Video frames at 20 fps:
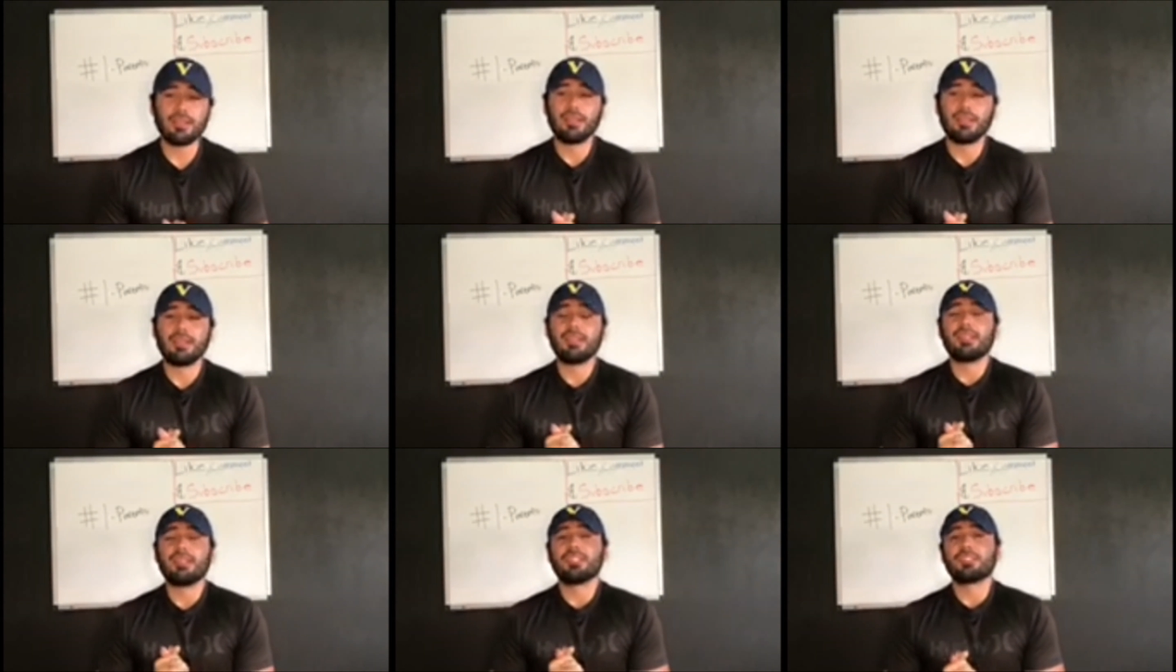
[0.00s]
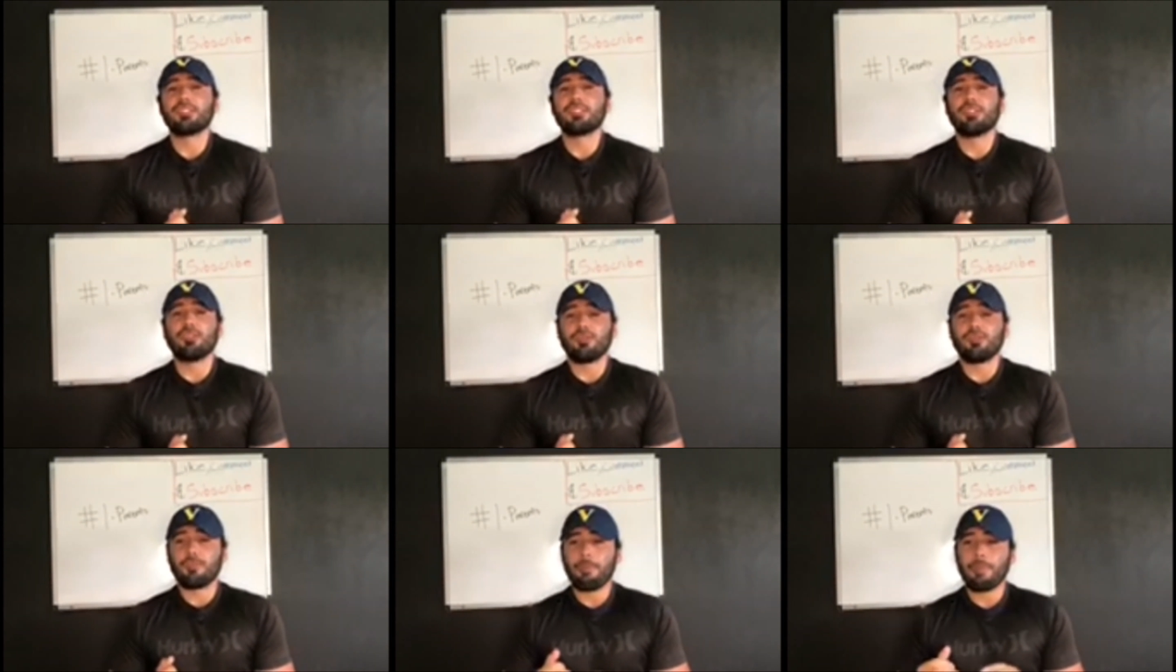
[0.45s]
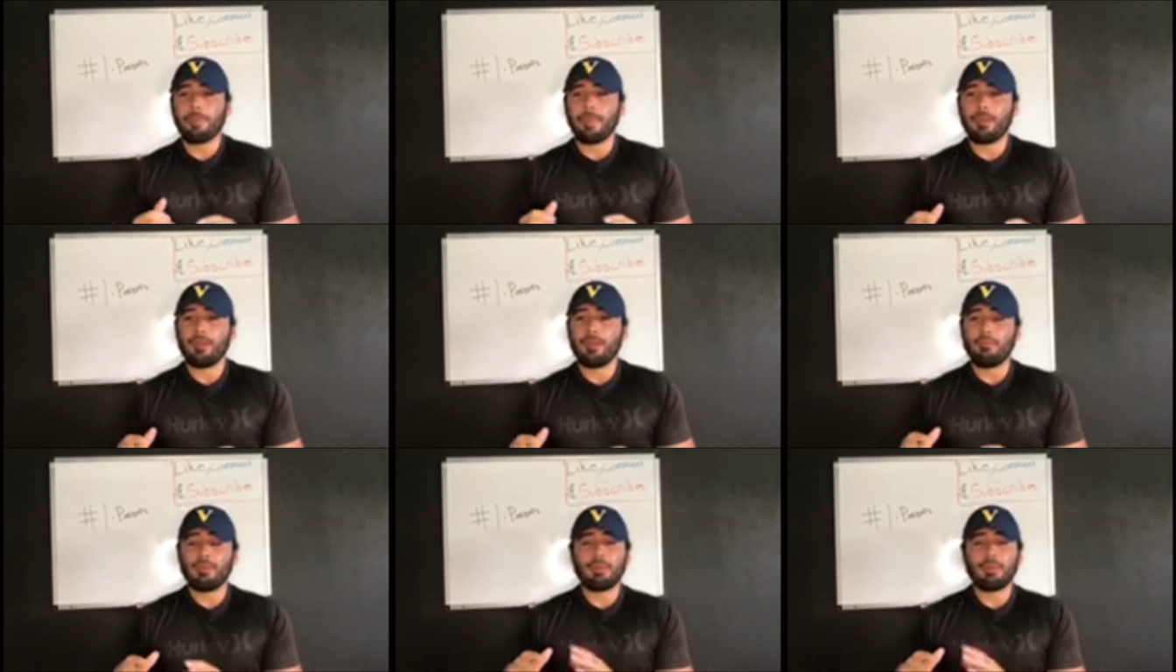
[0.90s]
So
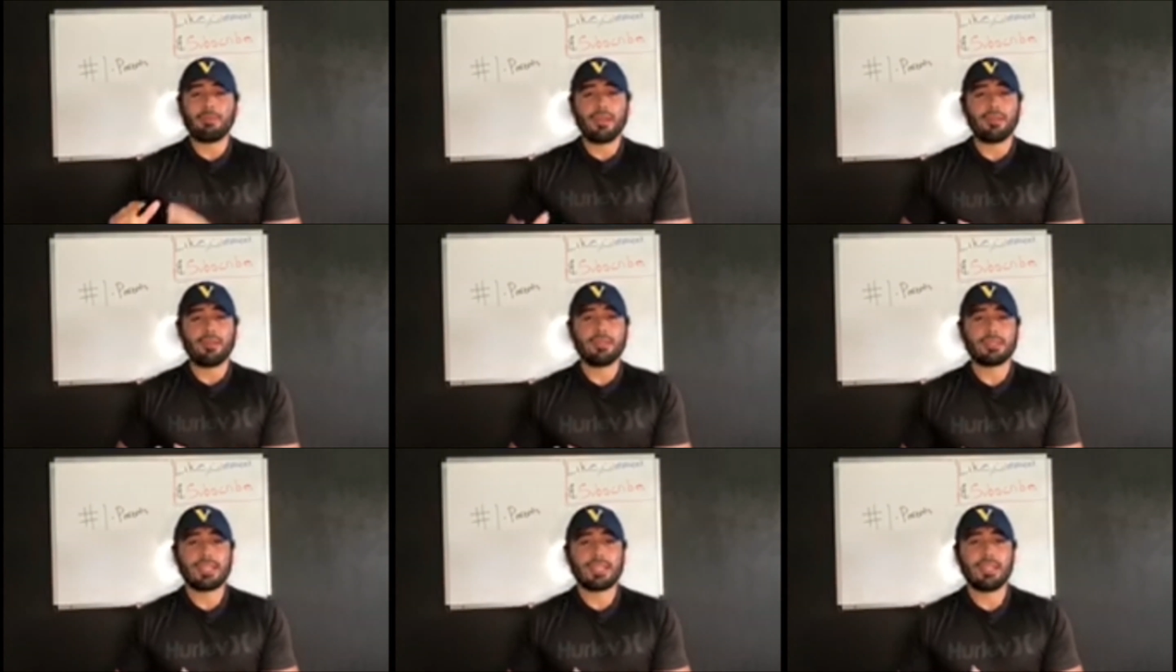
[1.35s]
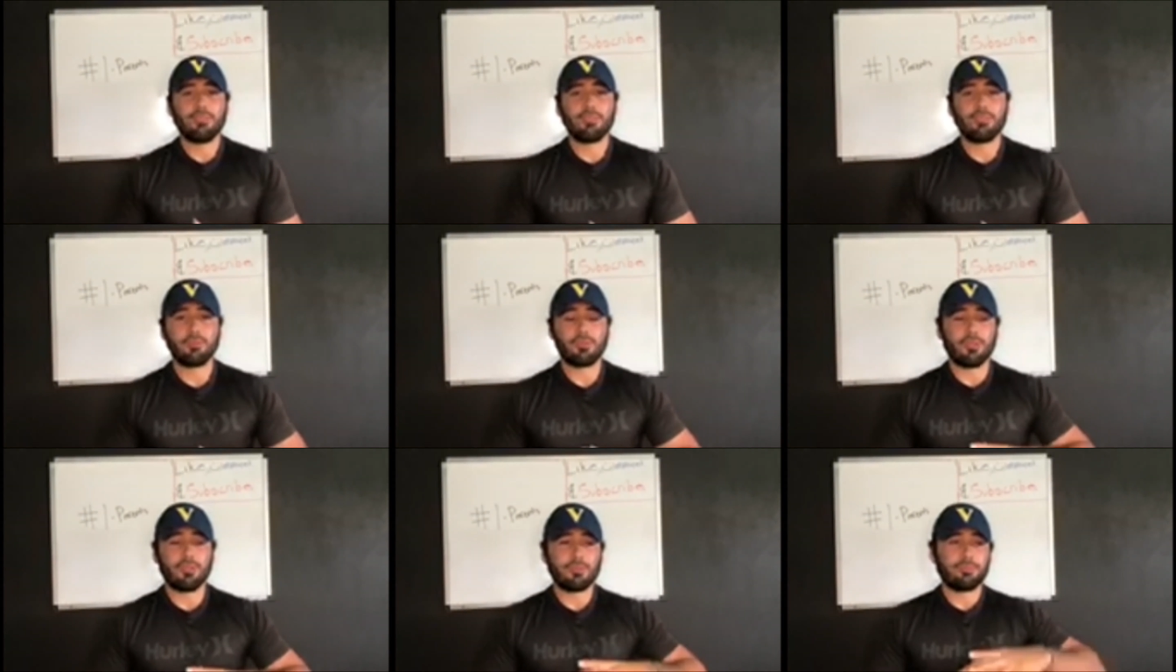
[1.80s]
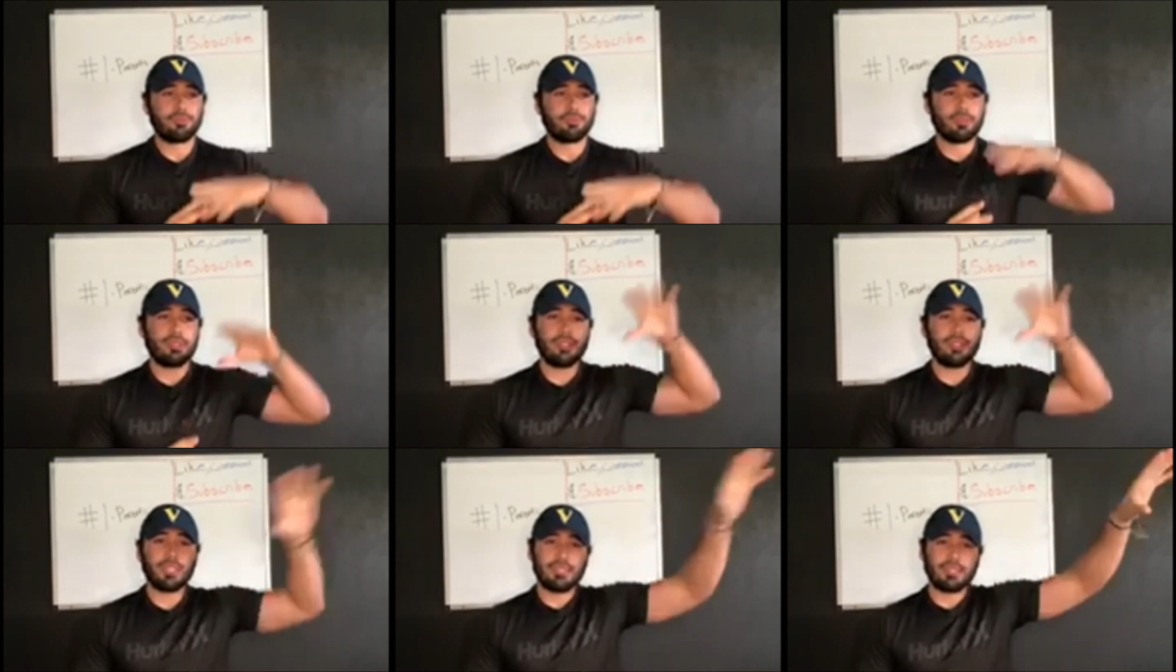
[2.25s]
my parents came from
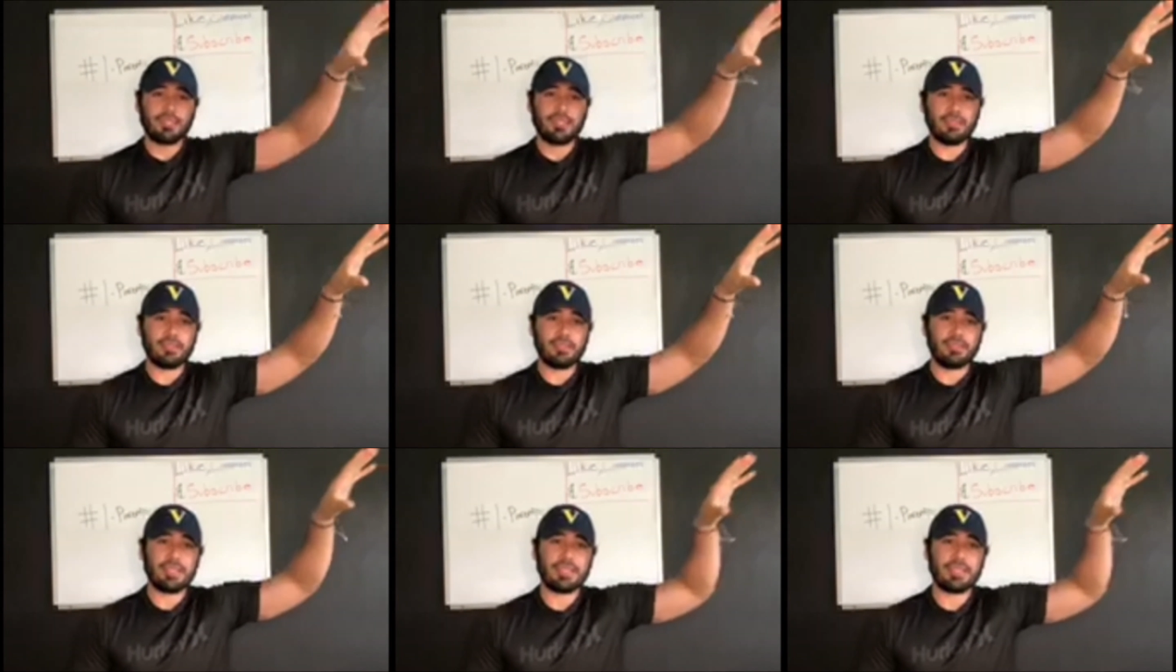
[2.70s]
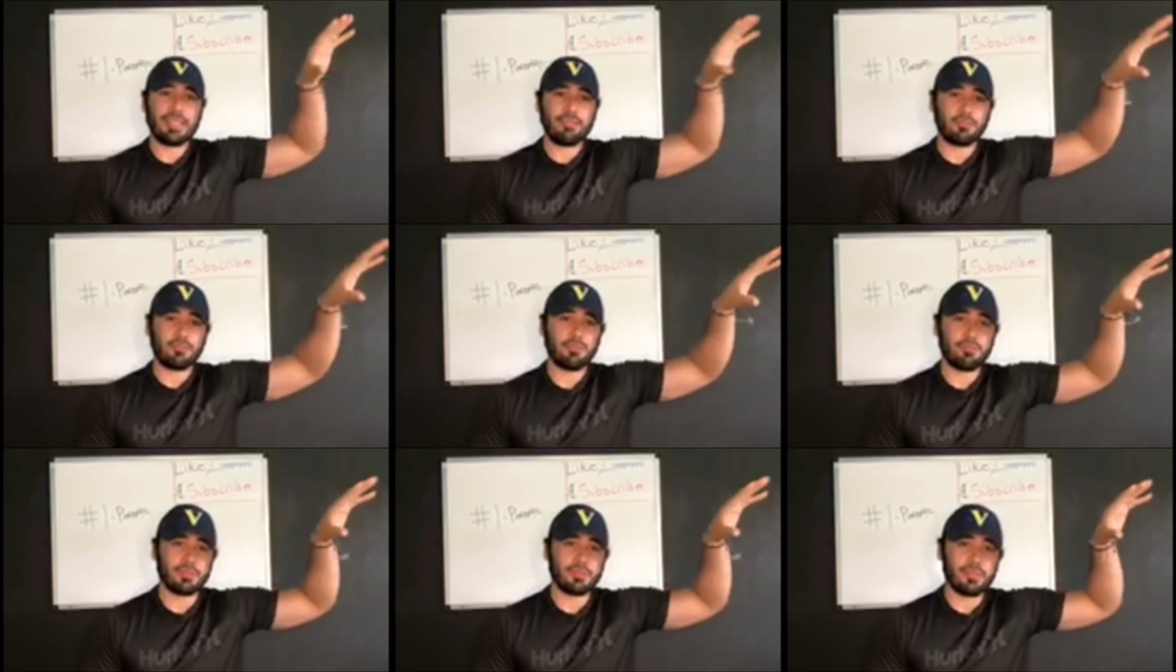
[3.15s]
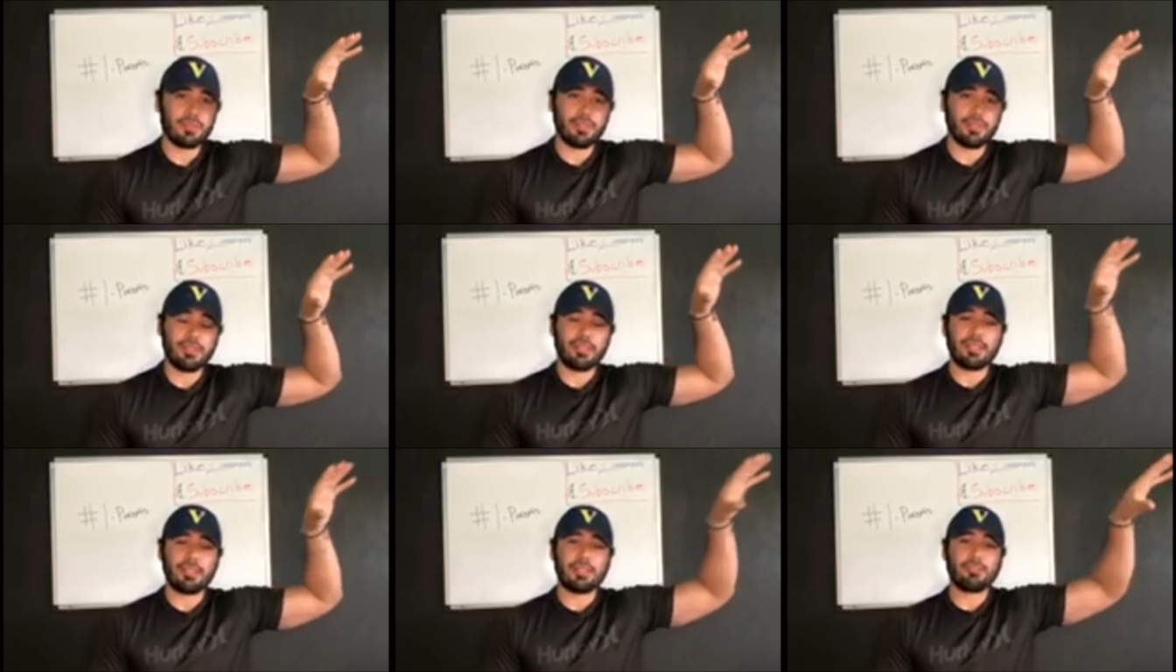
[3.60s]
nothing. They came from
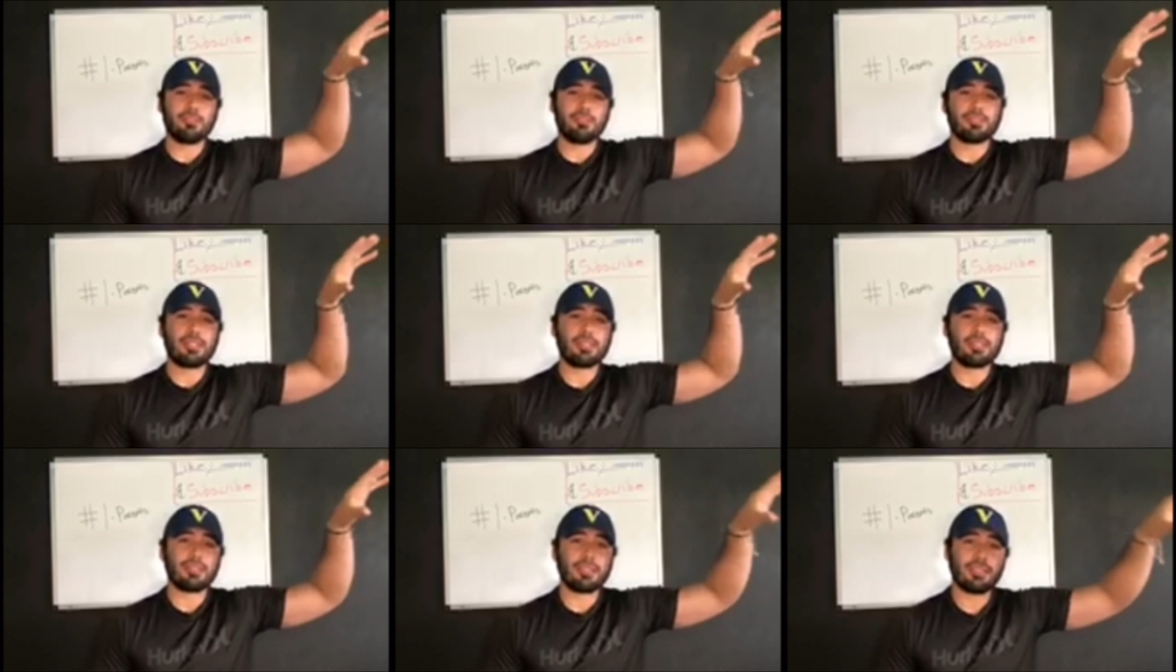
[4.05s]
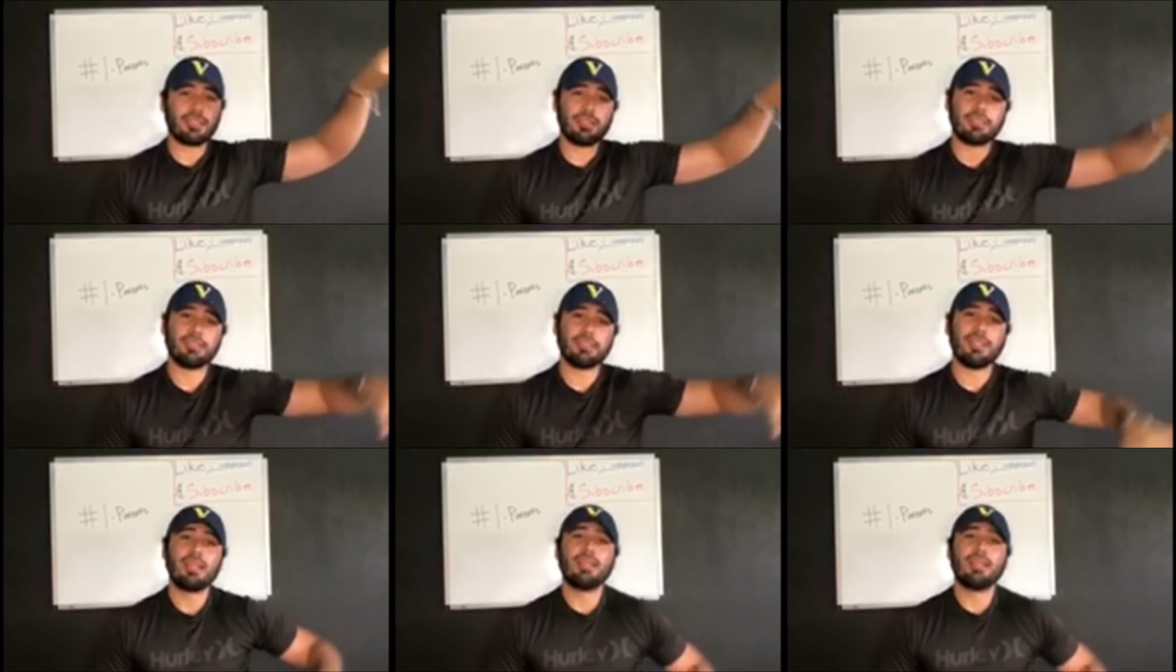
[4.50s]
Griego, Zacatecas.